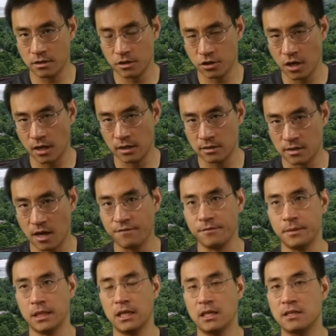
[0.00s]
the Chinese
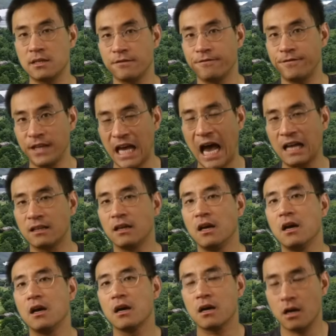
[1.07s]
government. It's a fiat
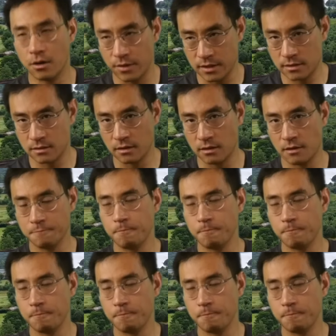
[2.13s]
currency.